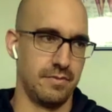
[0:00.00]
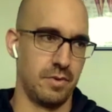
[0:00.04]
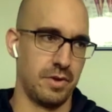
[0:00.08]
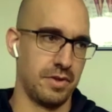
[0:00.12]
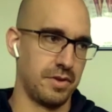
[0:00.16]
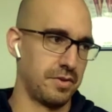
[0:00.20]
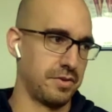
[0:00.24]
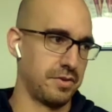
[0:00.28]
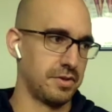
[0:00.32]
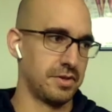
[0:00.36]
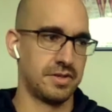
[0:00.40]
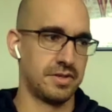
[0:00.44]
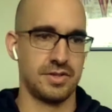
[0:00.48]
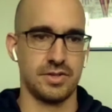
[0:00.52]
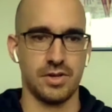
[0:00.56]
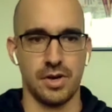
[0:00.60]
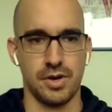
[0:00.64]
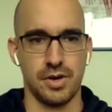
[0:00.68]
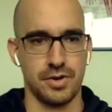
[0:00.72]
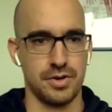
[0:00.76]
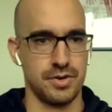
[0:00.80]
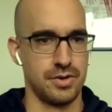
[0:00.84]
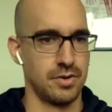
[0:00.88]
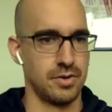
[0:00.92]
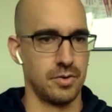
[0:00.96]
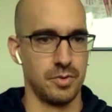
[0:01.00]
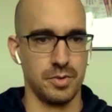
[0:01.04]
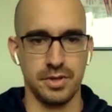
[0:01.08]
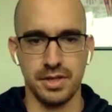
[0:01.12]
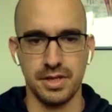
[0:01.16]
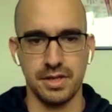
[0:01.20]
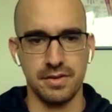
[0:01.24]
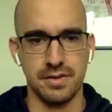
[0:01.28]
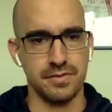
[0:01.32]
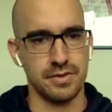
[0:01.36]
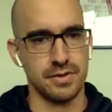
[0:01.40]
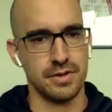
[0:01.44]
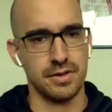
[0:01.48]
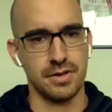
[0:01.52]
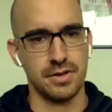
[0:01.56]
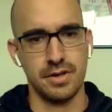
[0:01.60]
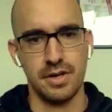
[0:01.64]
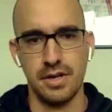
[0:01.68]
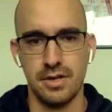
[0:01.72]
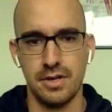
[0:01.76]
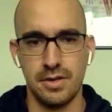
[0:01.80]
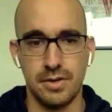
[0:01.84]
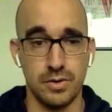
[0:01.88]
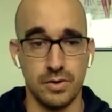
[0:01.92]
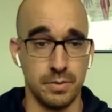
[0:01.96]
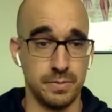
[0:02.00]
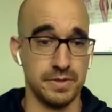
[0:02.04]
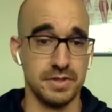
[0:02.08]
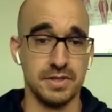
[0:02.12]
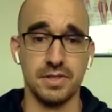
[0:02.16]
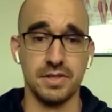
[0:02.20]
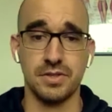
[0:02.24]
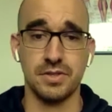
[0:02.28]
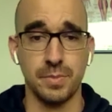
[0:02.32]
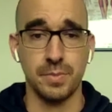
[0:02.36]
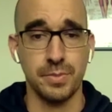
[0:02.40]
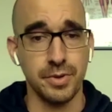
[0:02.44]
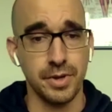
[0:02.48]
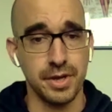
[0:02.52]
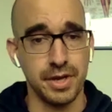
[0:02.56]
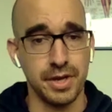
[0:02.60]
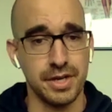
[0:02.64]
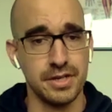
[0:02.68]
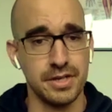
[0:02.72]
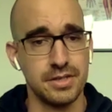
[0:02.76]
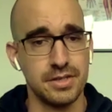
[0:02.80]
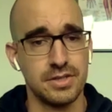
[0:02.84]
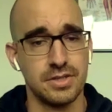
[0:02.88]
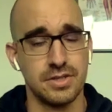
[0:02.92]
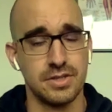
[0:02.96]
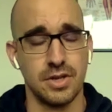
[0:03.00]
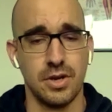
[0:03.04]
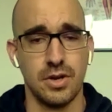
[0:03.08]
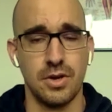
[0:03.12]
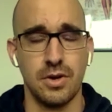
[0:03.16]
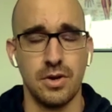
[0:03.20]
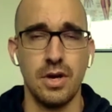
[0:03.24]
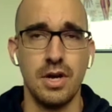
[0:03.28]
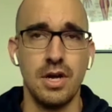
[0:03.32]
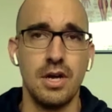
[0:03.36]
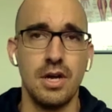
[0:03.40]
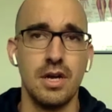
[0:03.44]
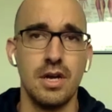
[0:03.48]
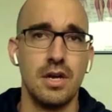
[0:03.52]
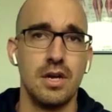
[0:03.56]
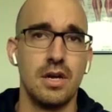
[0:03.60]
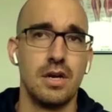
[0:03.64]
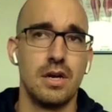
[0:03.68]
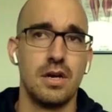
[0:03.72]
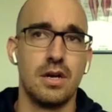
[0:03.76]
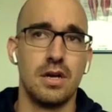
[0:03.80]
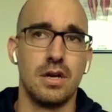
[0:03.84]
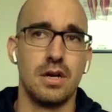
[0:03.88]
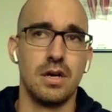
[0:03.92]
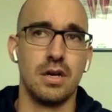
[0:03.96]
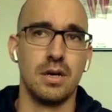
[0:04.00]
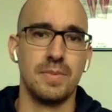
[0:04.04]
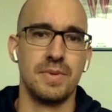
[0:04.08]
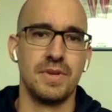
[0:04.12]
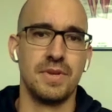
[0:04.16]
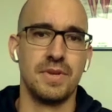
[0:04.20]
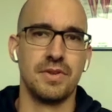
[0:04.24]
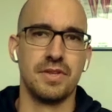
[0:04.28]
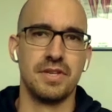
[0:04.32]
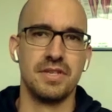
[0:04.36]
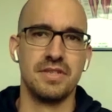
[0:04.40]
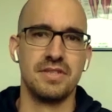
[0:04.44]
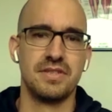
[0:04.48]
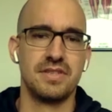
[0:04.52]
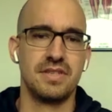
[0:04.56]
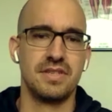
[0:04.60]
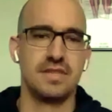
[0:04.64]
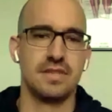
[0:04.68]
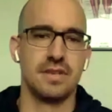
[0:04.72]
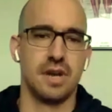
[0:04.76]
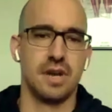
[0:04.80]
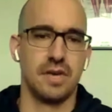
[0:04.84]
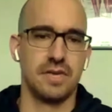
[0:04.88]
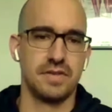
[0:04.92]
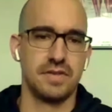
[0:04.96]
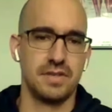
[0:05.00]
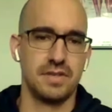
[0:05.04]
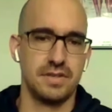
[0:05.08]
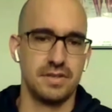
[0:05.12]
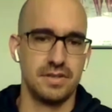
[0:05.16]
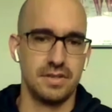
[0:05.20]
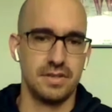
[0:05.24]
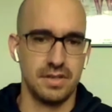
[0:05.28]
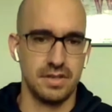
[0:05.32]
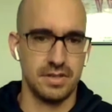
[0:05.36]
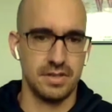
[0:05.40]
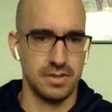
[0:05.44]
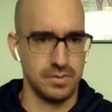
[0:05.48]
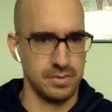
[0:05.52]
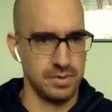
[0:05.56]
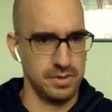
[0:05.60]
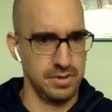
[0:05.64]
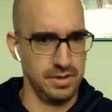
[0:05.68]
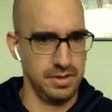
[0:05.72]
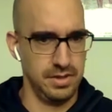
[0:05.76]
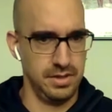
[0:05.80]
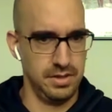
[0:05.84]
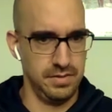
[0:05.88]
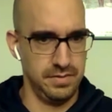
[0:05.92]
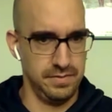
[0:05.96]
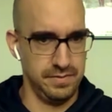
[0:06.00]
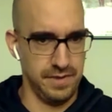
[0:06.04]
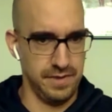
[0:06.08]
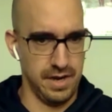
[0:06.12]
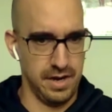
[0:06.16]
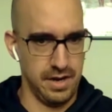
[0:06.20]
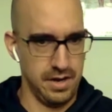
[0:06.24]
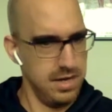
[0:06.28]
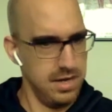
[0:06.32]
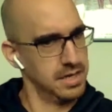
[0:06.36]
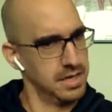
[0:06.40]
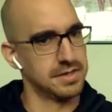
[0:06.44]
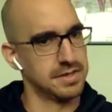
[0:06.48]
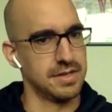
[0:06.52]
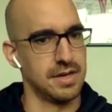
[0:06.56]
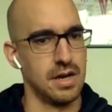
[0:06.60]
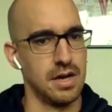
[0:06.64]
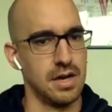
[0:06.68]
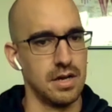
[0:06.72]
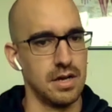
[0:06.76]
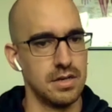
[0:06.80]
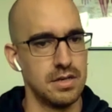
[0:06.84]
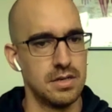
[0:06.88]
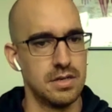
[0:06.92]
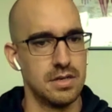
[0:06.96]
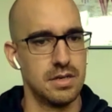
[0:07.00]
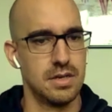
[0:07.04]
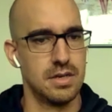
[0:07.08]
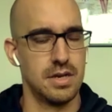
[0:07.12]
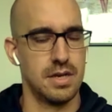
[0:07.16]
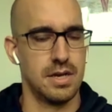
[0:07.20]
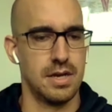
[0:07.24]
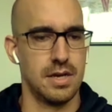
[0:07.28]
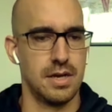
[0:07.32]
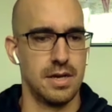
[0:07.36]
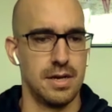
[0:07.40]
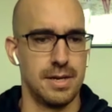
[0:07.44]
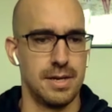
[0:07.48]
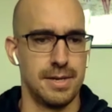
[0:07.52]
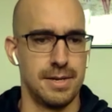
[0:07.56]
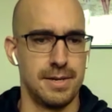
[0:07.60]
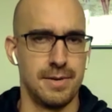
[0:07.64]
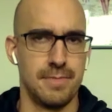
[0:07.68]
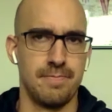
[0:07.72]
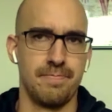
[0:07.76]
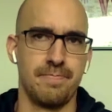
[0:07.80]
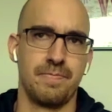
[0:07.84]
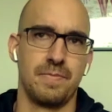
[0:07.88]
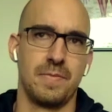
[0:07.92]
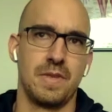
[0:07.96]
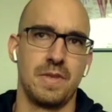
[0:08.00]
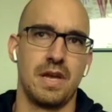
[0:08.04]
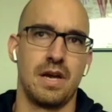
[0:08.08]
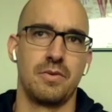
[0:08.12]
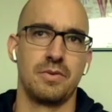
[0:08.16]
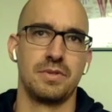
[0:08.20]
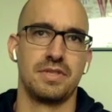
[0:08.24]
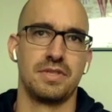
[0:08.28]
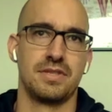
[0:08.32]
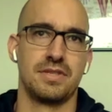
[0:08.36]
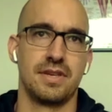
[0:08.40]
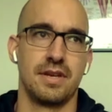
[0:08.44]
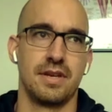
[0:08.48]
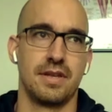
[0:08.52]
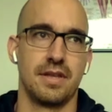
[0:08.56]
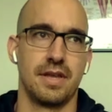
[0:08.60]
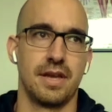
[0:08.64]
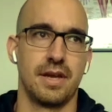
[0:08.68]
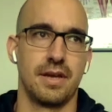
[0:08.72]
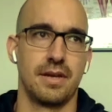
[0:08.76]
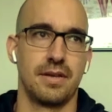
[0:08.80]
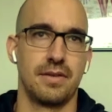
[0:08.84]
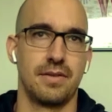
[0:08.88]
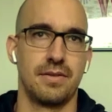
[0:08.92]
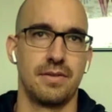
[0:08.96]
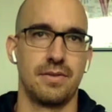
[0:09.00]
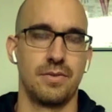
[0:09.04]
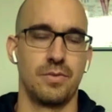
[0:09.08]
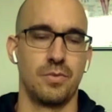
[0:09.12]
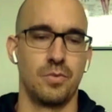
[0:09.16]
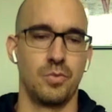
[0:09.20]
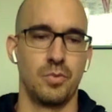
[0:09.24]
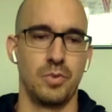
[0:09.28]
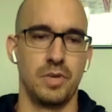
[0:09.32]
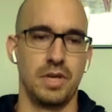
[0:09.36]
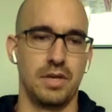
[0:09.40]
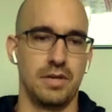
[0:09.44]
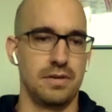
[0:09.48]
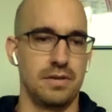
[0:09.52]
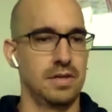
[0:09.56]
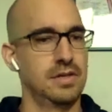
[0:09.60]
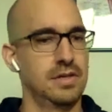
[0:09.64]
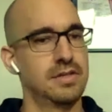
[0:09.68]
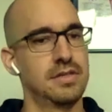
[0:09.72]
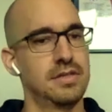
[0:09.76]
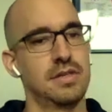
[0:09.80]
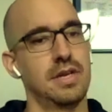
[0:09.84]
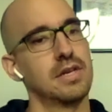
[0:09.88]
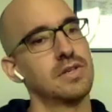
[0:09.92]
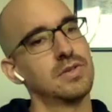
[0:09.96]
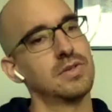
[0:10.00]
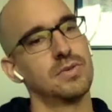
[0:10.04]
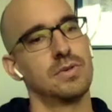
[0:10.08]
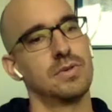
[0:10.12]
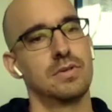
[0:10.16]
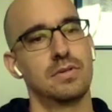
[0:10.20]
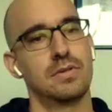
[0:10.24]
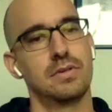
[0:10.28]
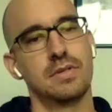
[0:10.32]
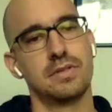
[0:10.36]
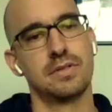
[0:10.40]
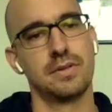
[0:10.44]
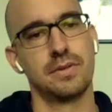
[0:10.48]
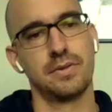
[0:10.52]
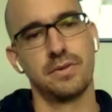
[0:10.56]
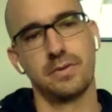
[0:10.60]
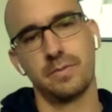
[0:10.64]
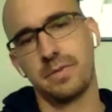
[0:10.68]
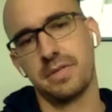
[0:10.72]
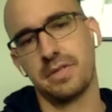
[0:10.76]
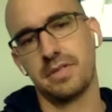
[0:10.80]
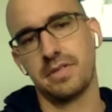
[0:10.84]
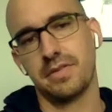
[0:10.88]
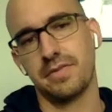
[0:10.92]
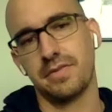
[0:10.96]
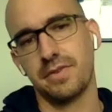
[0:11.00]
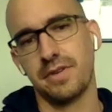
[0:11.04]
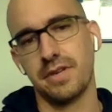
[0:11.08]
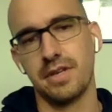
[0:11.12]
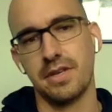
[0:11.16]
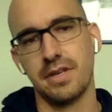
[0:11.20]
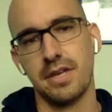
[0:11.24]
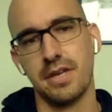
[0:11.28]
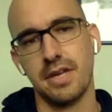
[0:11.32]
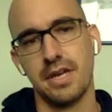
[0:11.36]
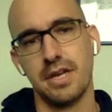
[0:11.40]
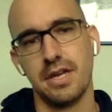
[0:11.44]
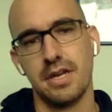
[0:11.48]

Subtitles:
whether they're a starter or a reliever or a position player. So, the in-season, off-season doesn't really vary a ton. I would say the weekly schedule is a little bit different.